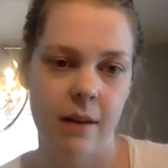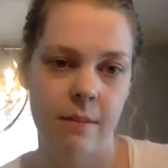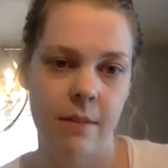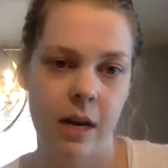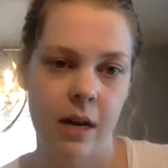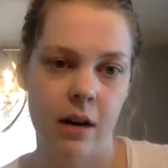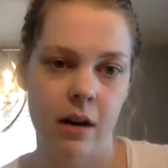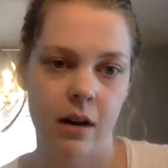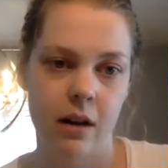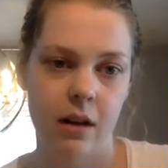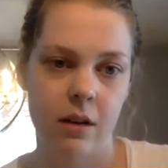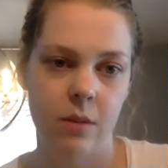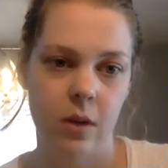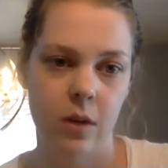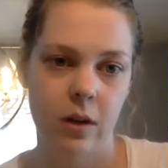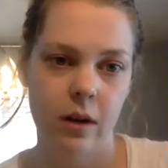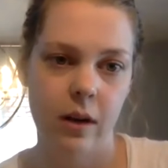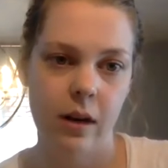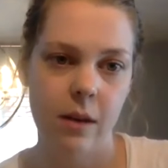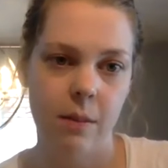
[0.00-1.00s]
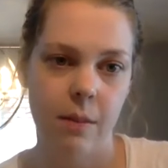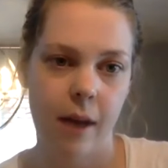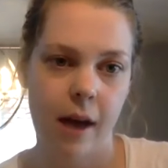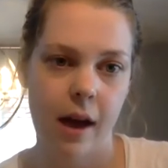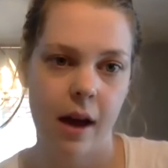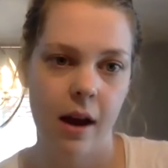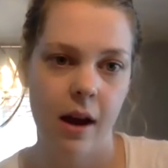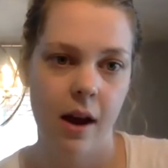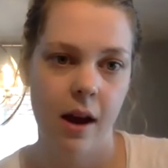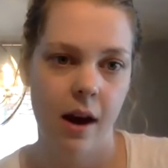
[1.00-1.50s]
in our community, but
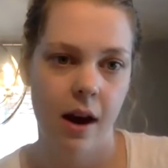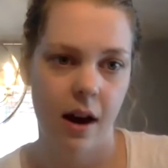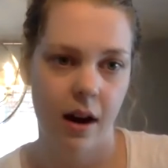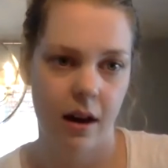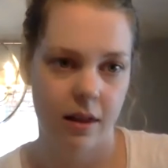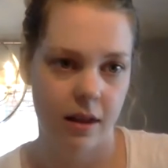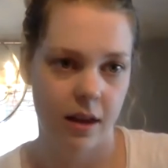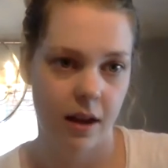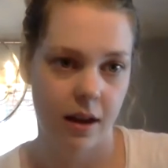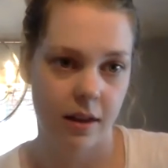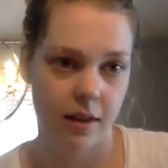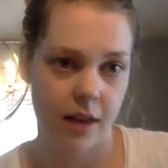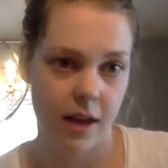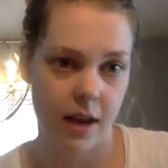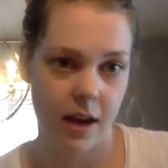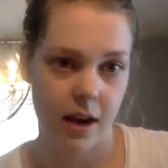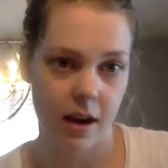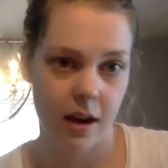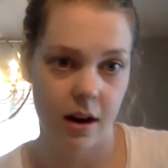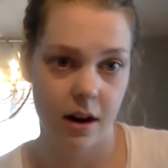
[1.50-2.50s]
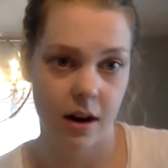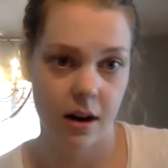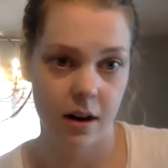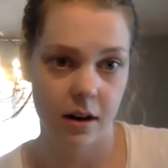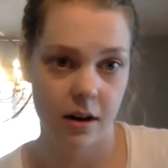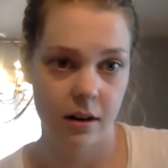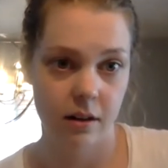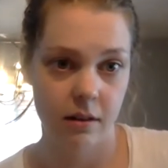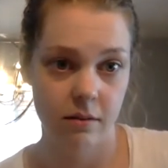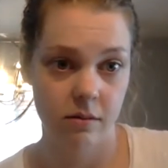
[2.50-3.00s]
I think they
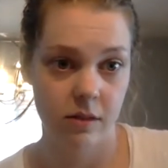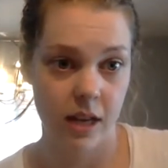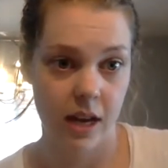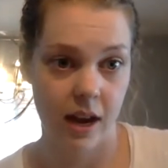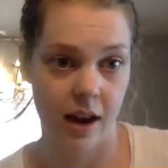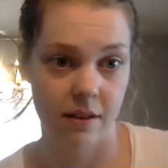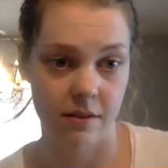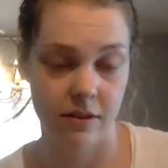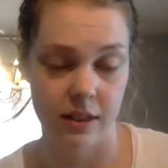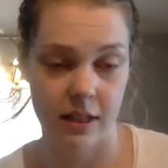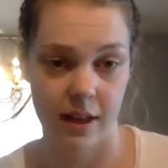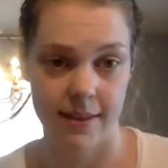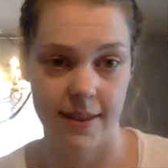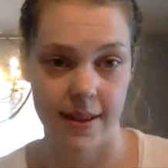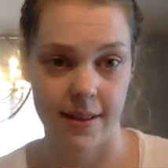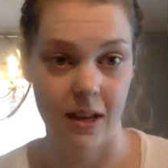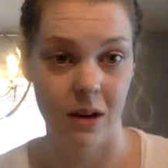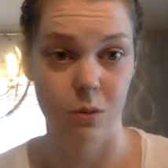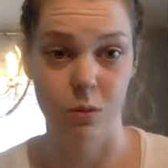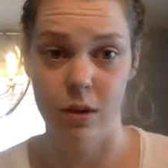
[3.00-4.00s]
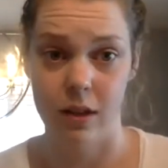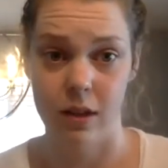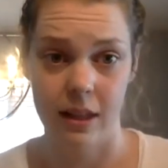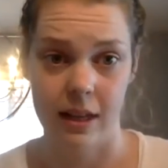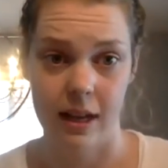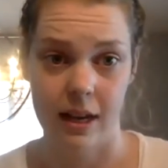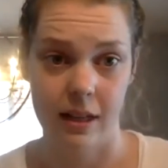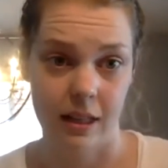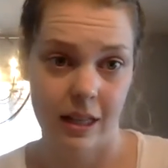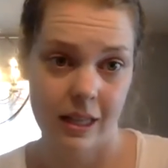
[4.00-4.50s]
have said that they really
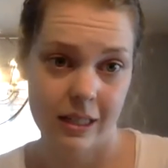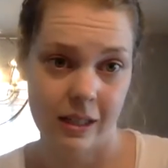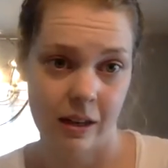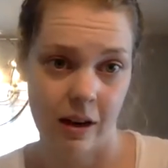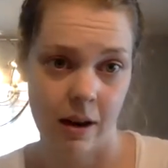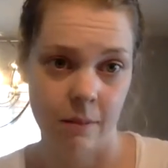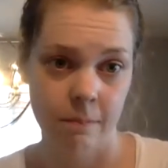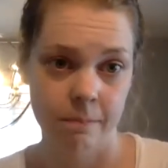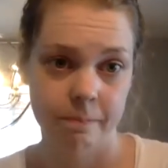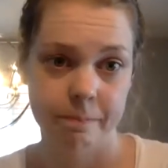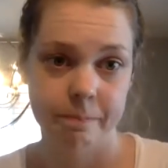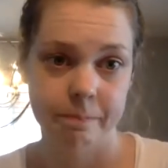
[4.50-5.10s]
like listening,